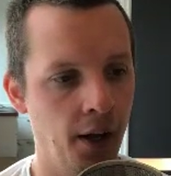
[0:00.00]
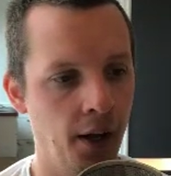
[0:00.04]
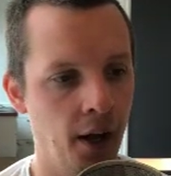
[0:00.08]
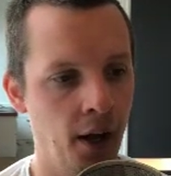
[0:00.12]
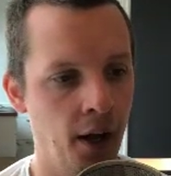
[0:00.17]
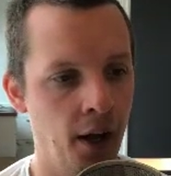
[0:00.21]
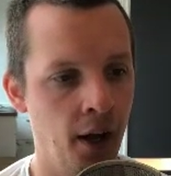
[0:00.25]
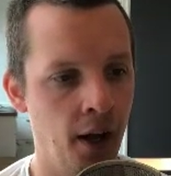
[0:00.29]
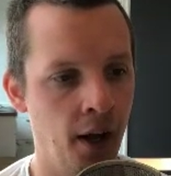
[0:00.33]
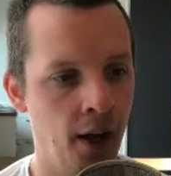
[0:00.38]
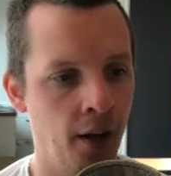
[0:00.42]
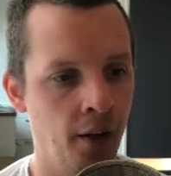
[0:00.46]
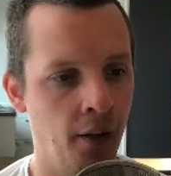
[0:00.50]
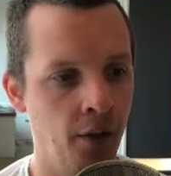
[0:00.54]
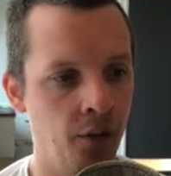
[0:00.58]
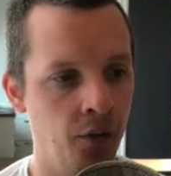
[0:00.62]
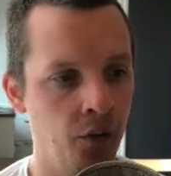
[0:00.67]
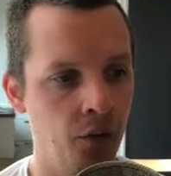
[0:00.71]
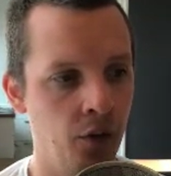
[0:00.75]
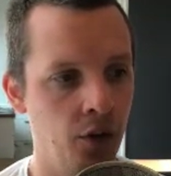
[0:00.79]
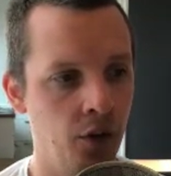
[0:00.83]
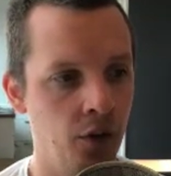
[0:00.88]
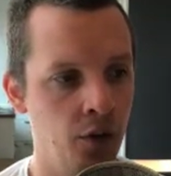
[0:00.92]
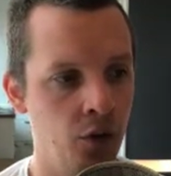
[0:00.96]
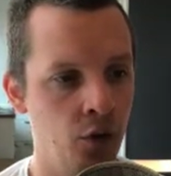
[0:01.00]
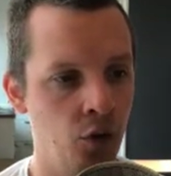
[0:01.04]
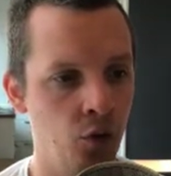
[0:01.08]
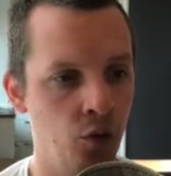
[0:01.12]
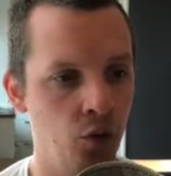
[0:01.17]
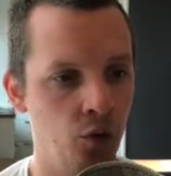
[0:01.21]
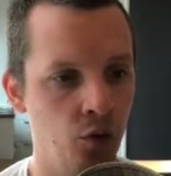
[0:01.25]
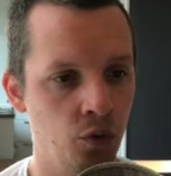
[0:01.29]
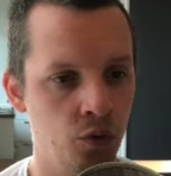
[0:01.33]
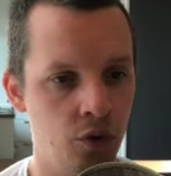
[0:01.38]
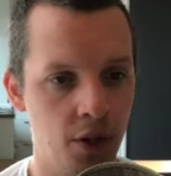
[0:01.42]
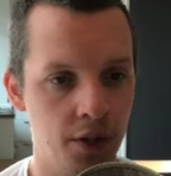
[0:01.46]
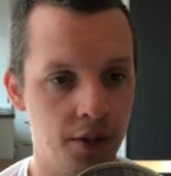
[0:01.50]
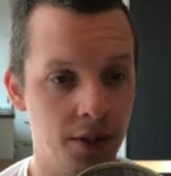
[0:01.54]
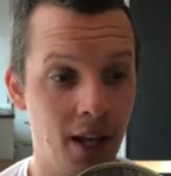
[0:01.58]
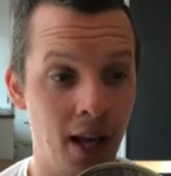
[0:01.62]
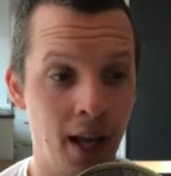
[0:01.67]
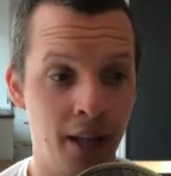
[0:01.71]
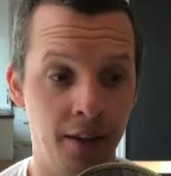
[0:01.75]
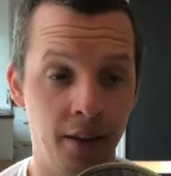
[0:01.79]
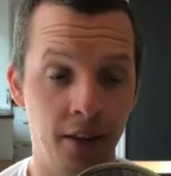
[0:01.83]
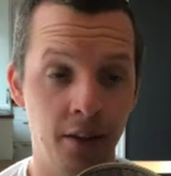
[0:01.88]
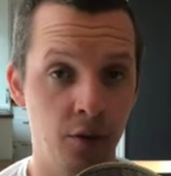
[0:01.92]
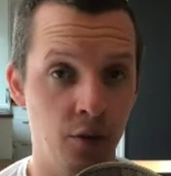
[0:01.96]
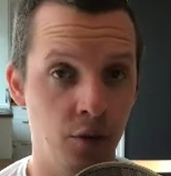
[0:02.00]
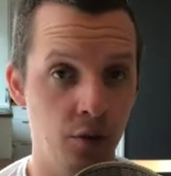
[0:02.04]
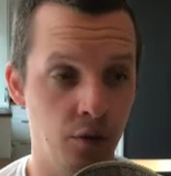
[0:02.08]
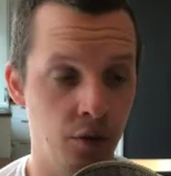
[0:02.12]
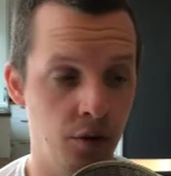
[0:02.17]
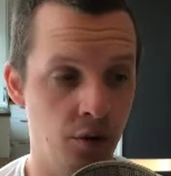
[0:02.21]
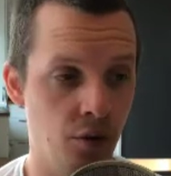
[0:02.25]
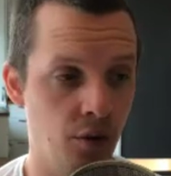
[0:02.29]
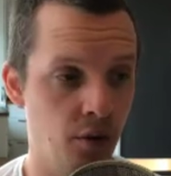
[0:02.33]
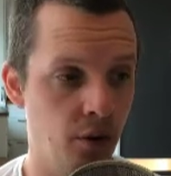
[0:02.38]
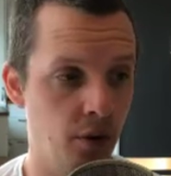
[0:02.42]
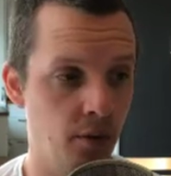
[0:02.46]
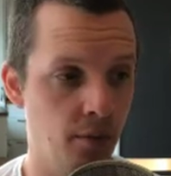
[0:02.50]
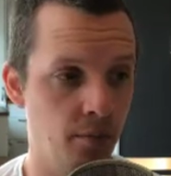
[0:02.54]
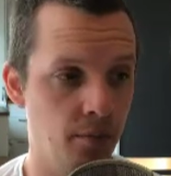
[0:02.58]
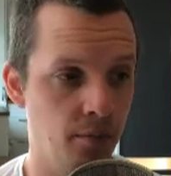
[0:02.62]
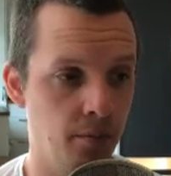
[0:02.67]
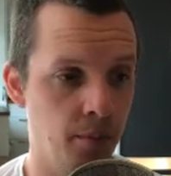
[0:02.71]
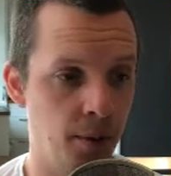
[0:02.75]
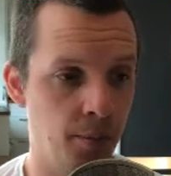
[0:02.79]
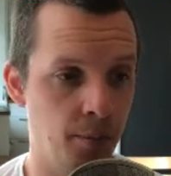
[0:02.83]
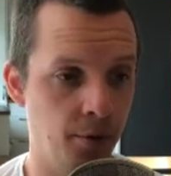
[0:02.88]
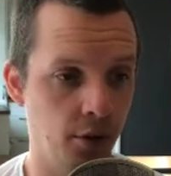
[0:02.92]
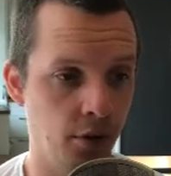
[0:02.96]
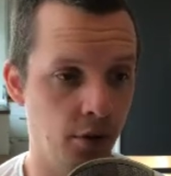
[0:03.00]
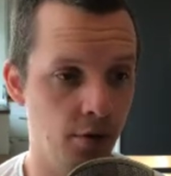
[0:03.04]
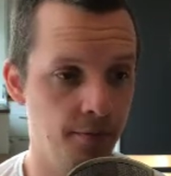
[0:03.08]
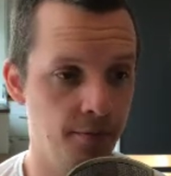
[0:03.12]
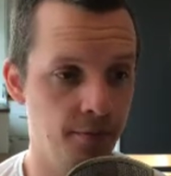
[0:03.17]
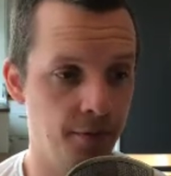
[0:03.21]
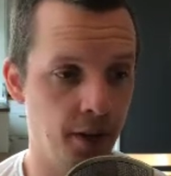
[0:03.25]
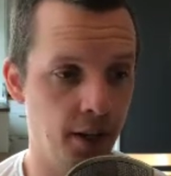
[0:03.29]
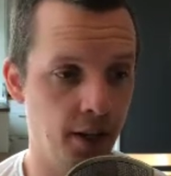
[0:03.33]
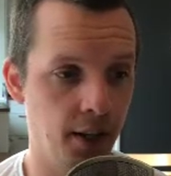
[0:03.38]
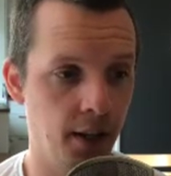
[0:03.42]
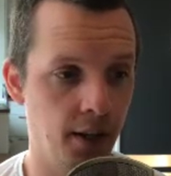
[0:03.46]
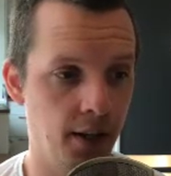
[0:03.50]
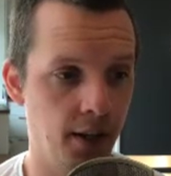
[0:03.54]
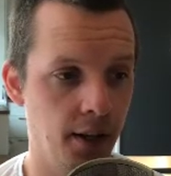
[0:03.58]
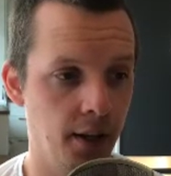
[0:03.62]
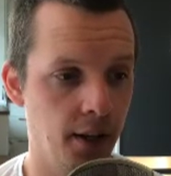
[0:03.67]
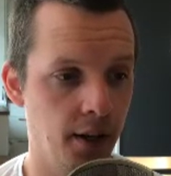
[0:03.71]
and you just add it to your Bubble config.